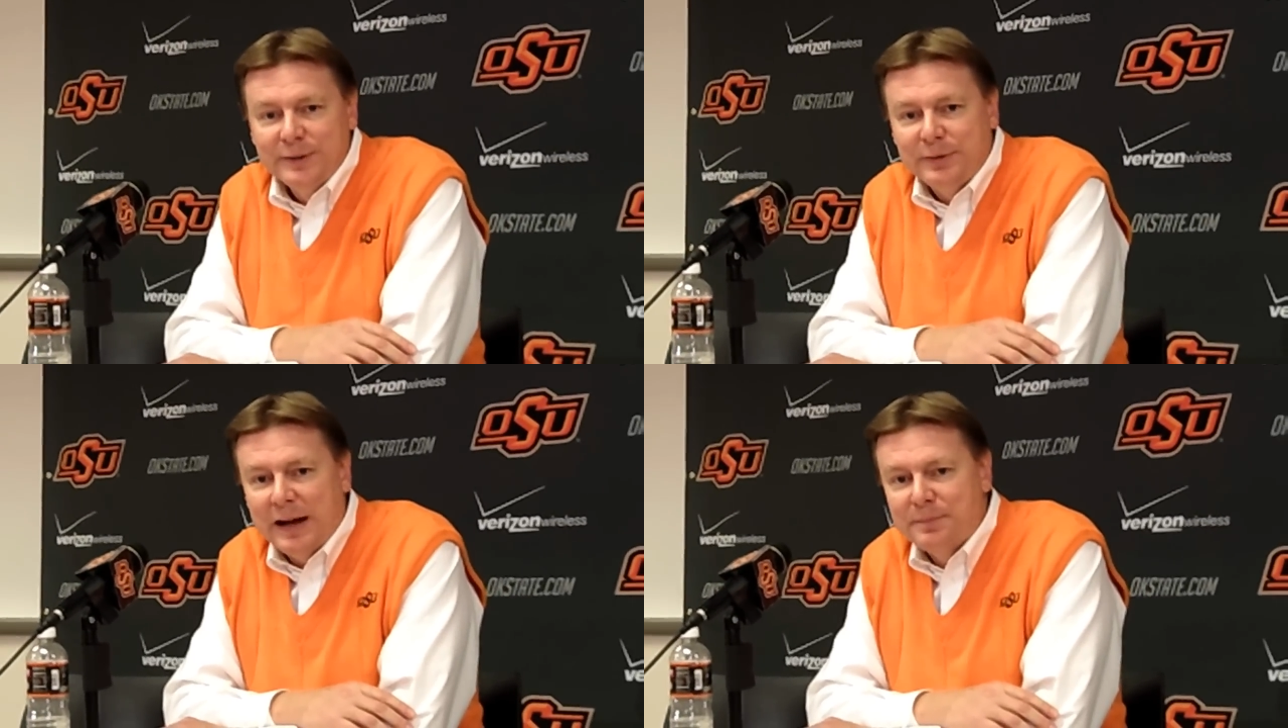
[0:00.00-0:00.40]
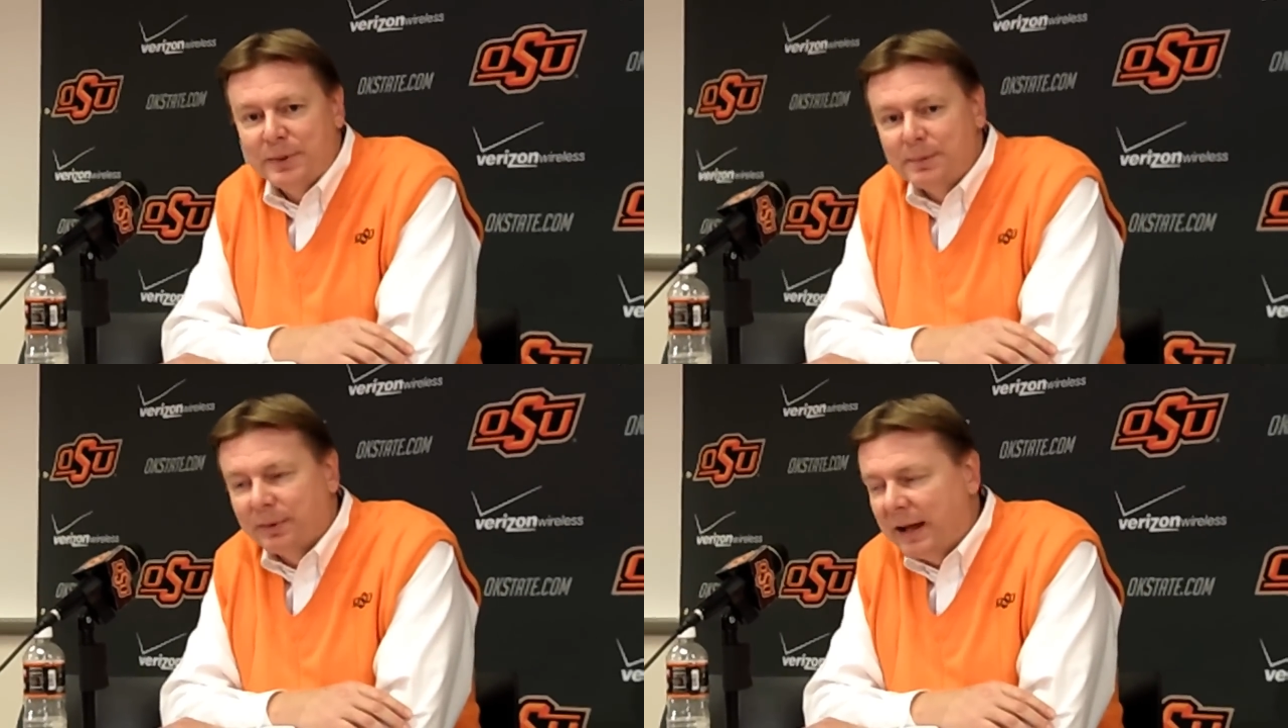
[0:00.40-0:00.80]
five
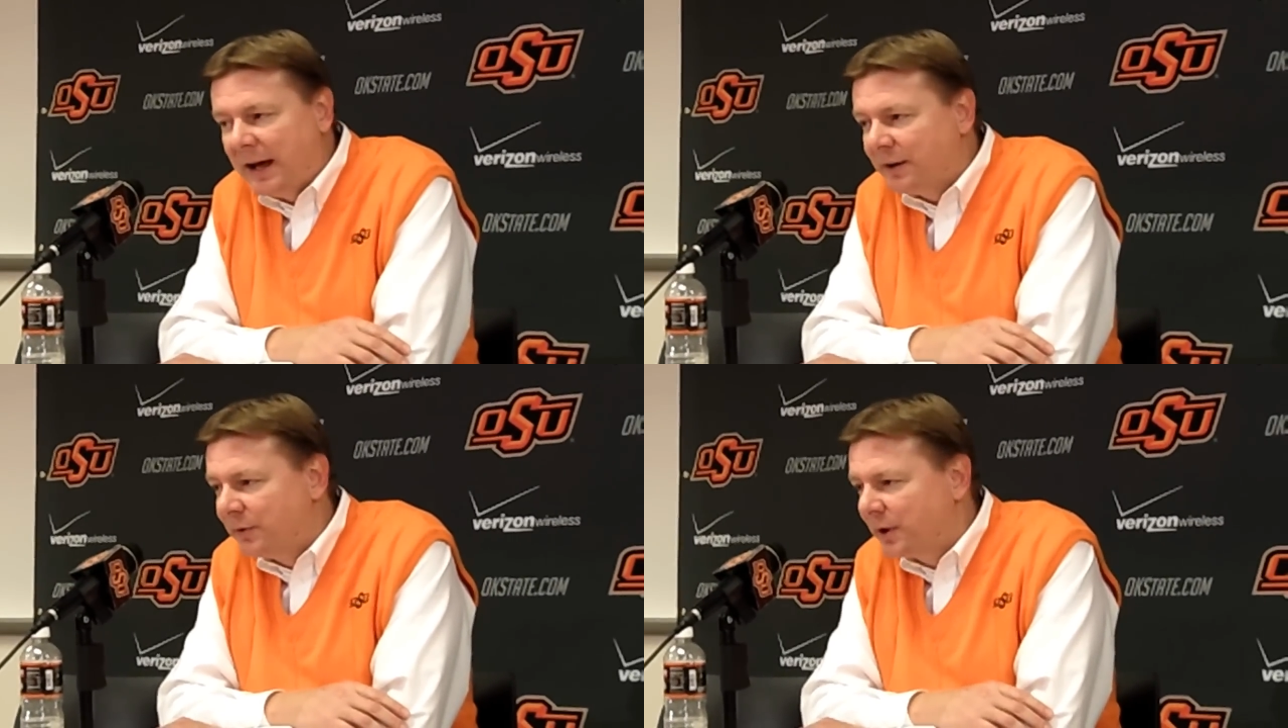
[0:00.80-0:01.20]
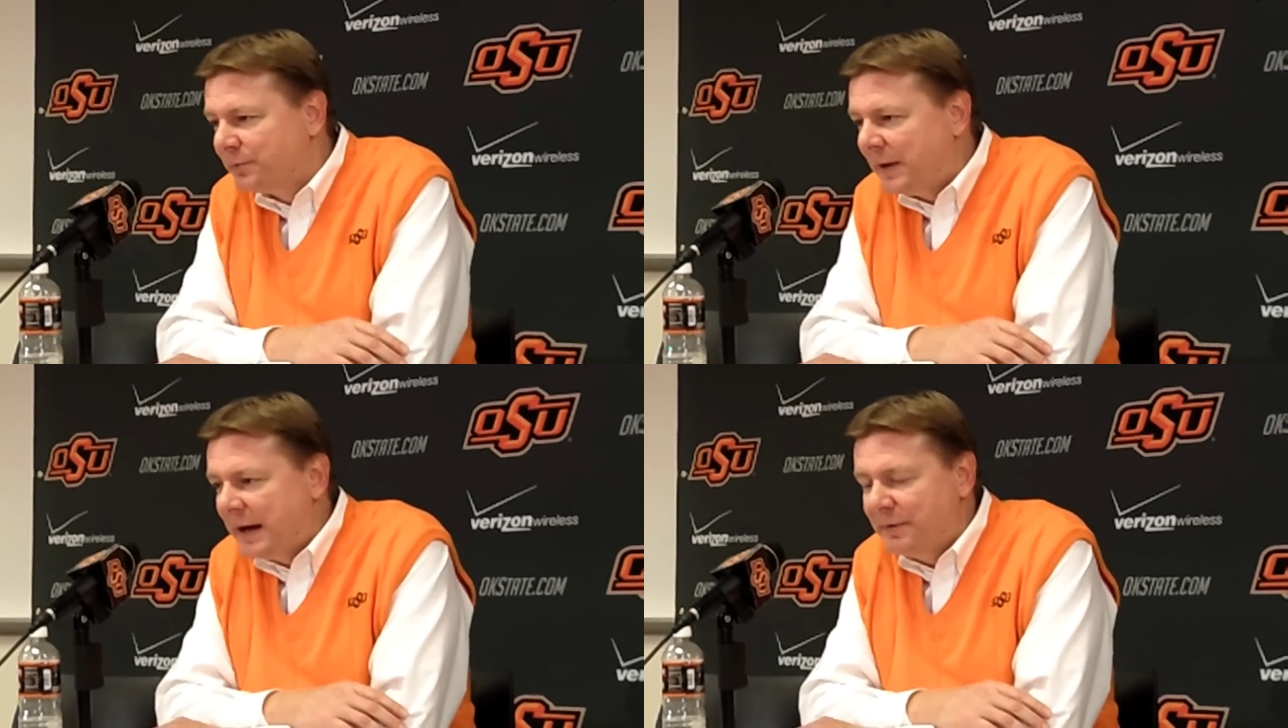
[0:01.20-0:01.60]
people out and run a
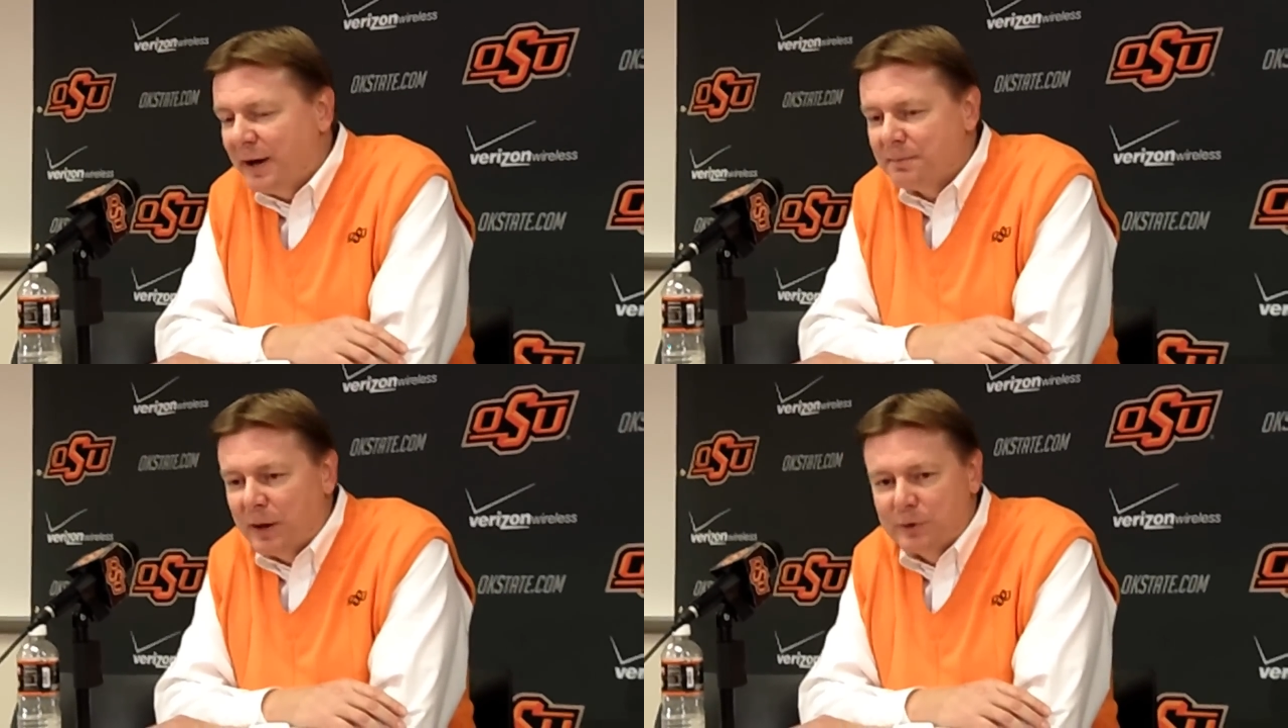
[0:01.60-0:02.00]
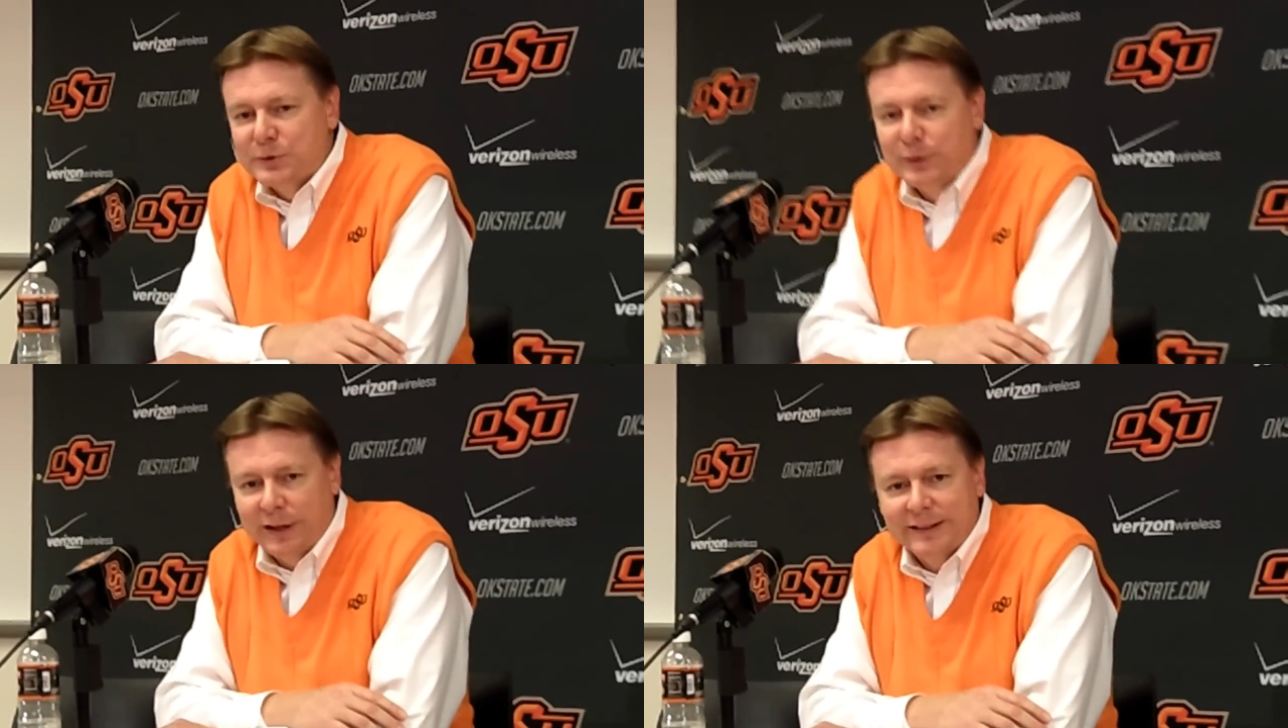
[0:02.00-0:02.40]
five-out
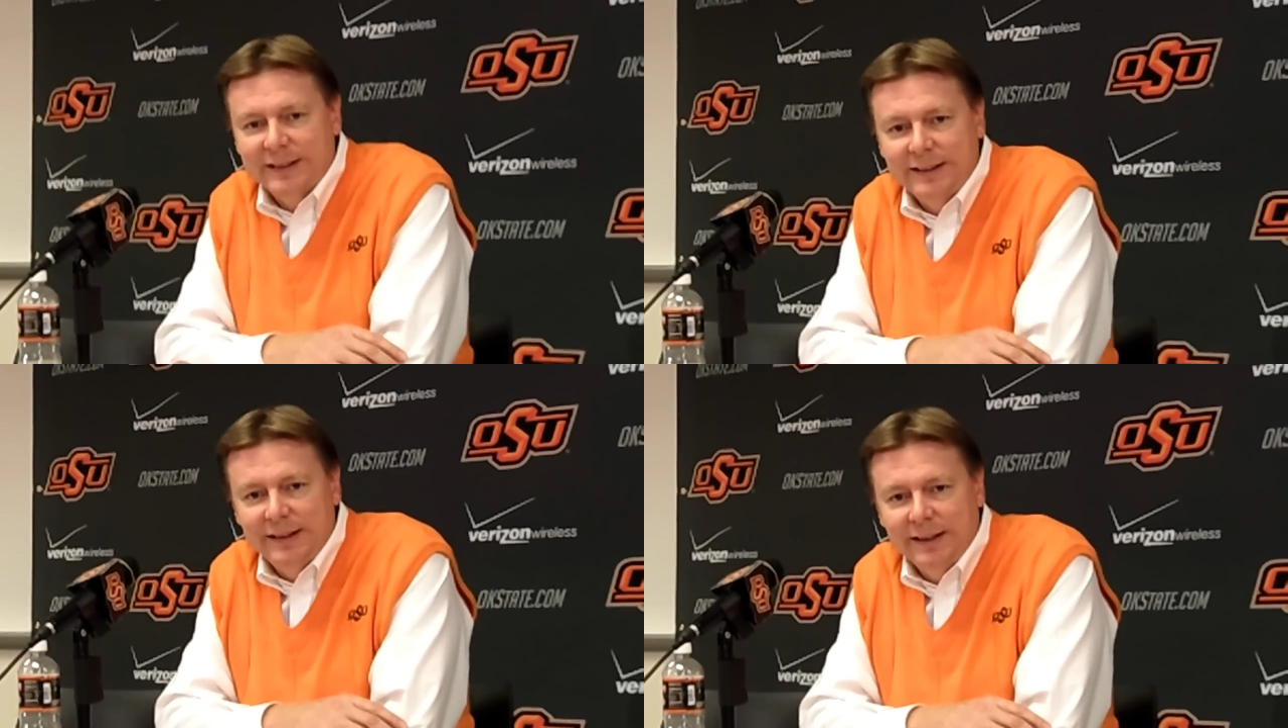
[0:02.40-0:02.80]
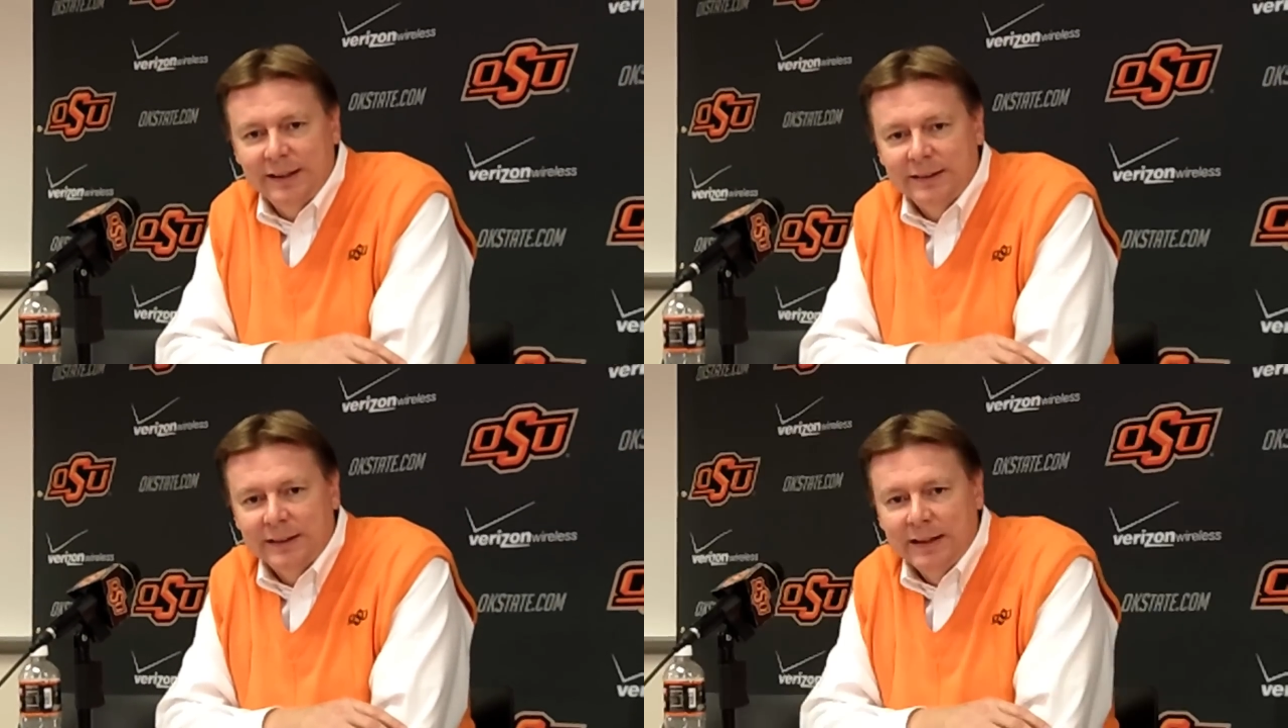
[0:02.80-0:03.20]
motion like they
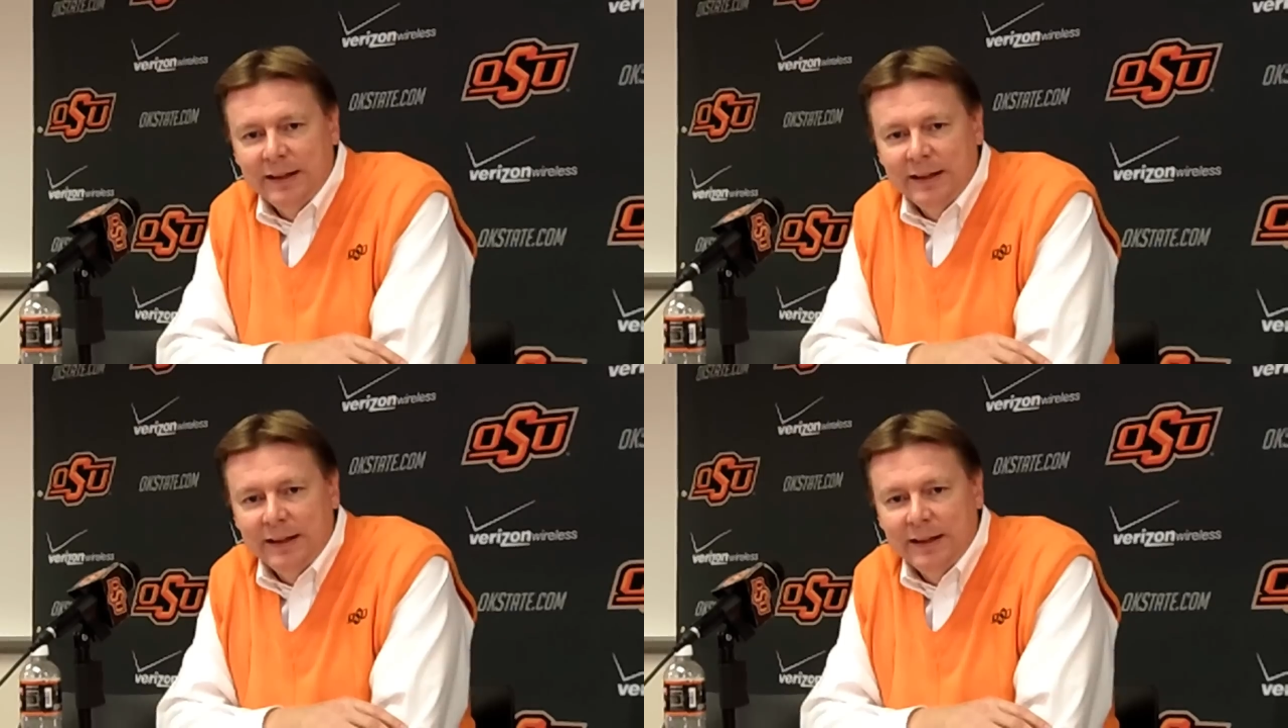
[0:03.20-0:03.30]
did.